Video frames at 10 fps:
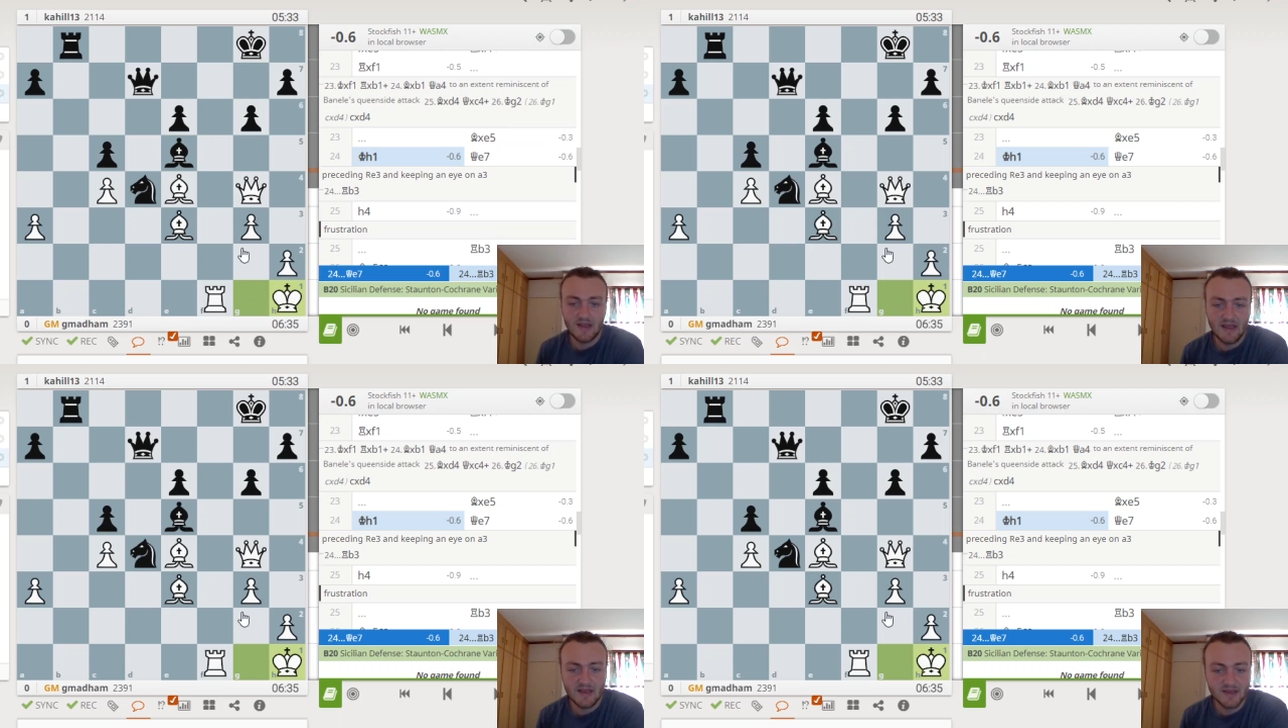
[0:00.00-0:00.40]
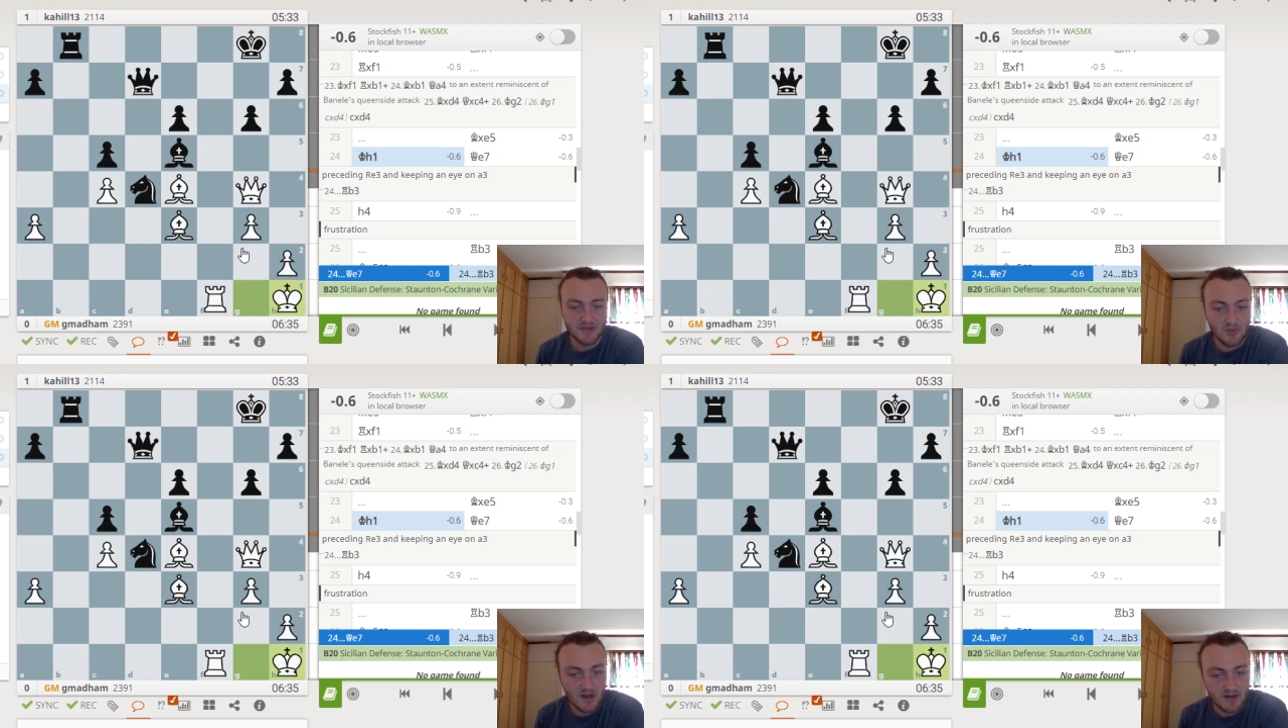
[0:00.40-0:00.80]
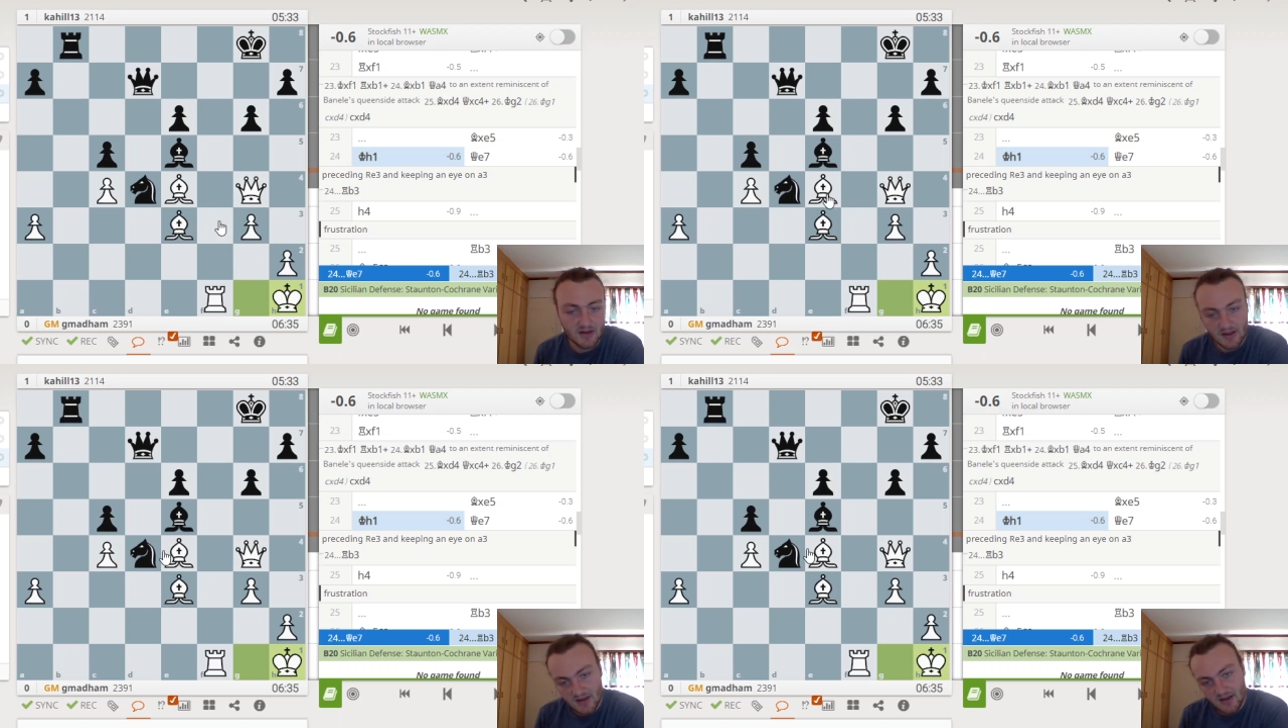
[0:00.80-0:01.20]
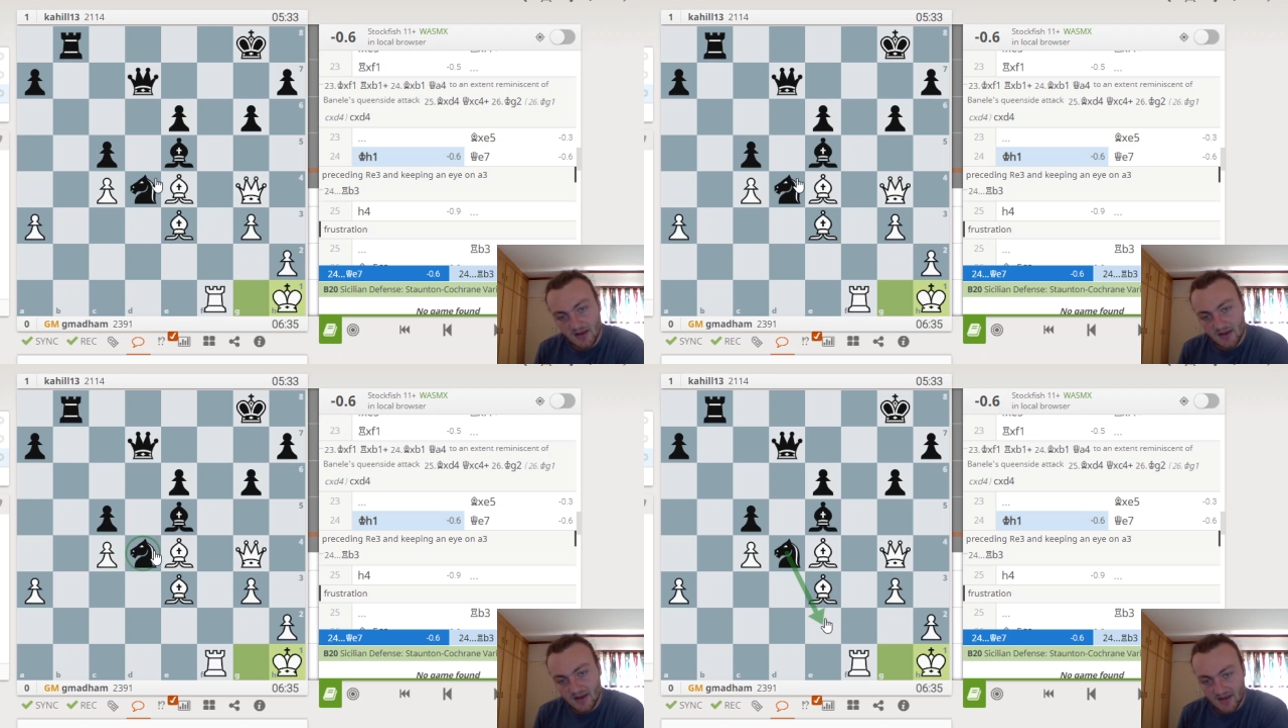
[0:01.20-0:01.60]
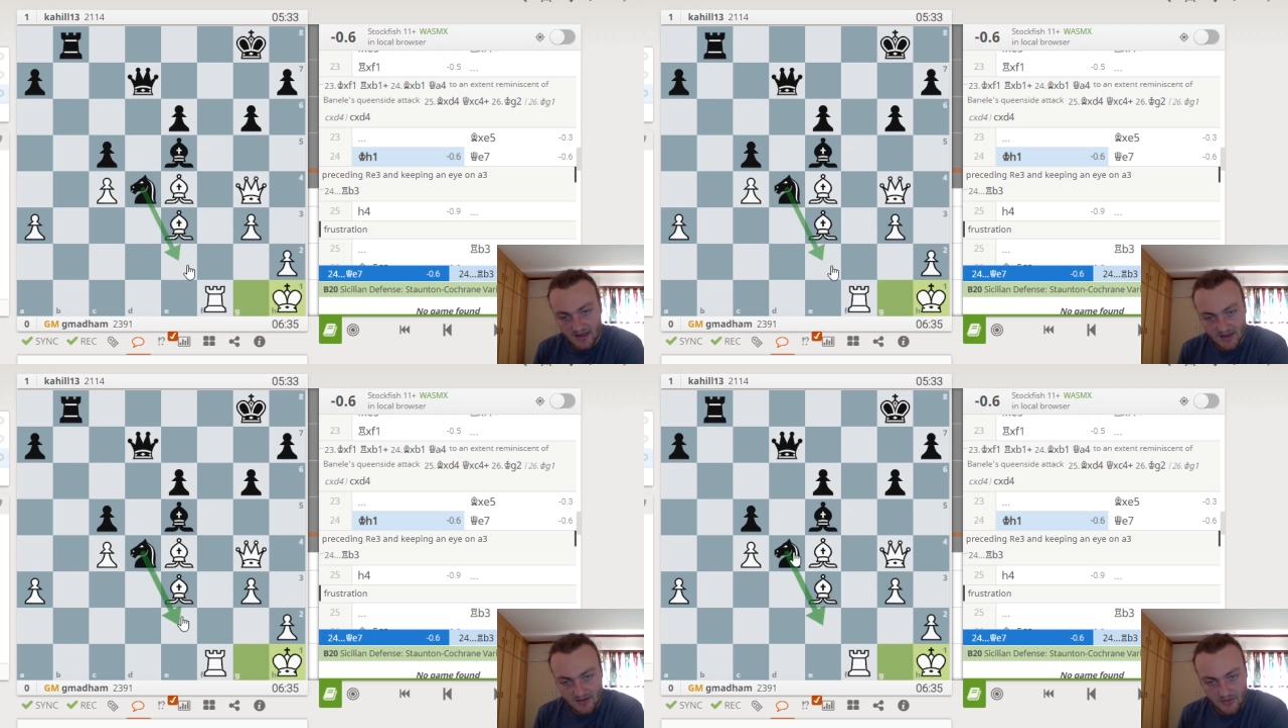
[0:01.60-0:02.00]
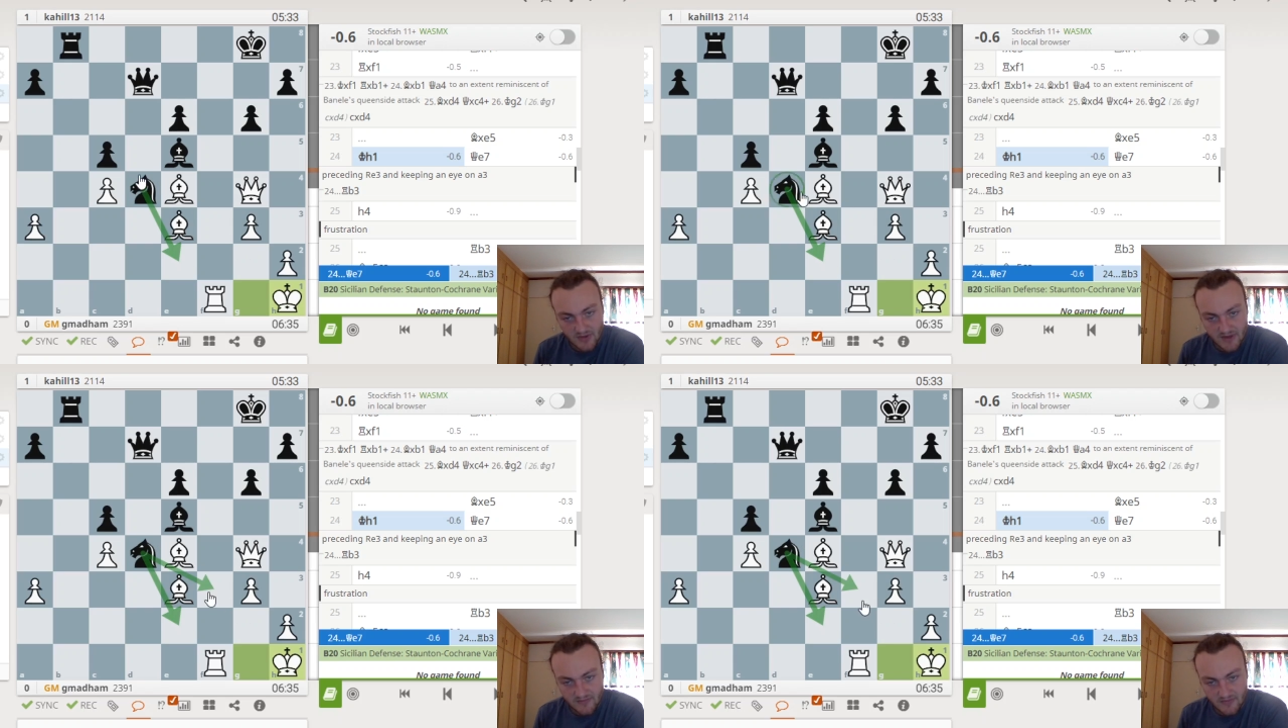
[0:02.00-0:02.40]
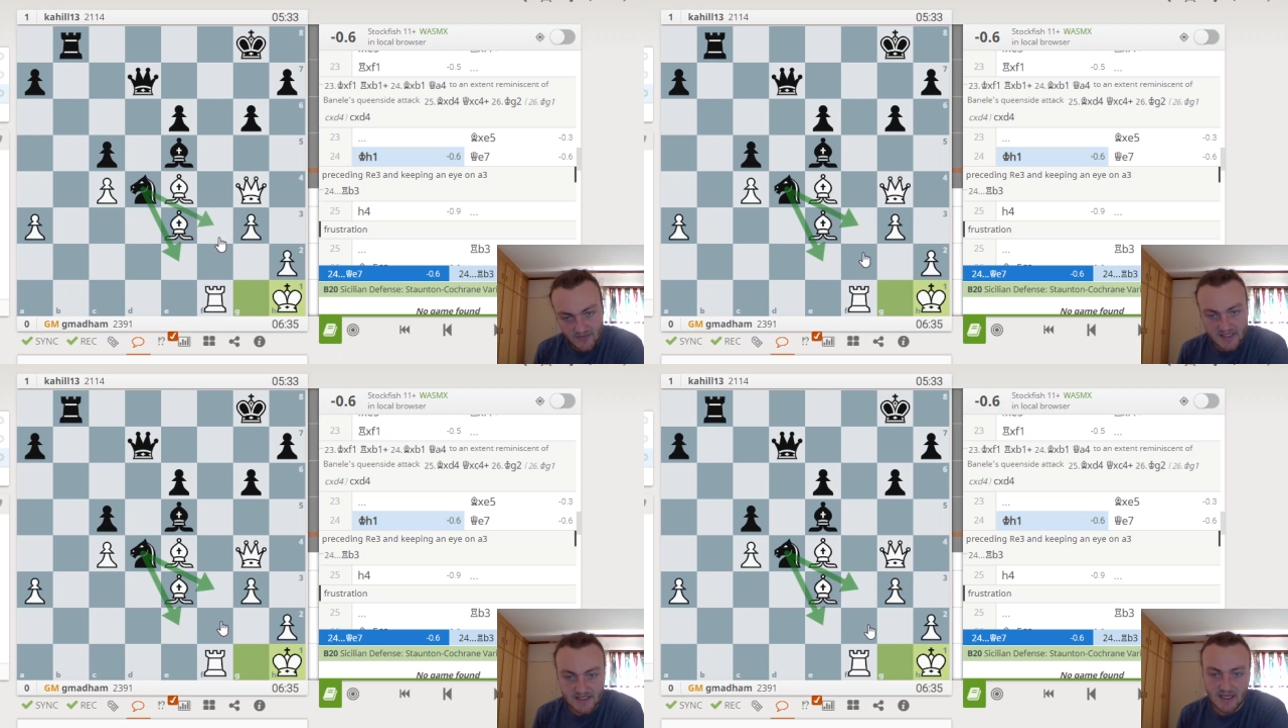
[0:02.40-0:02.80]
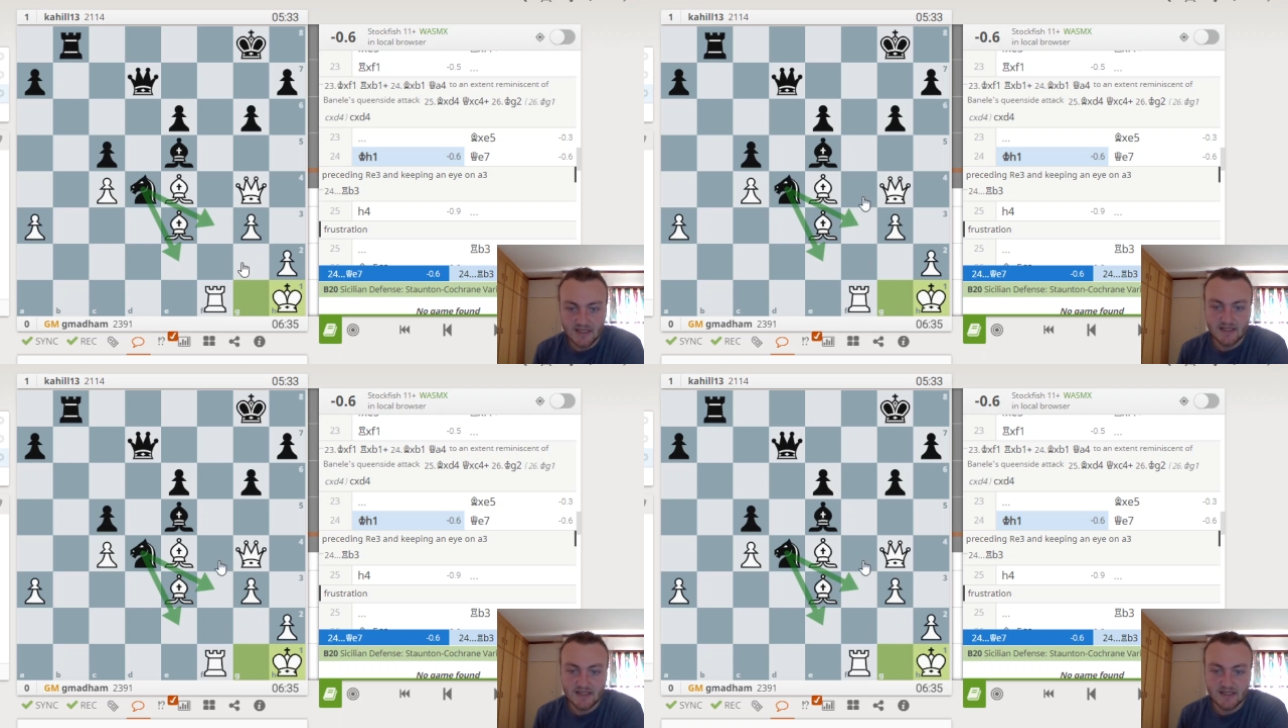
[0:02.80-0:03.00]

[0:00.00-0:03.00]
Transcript: King h1. Getting out of the way of this knight,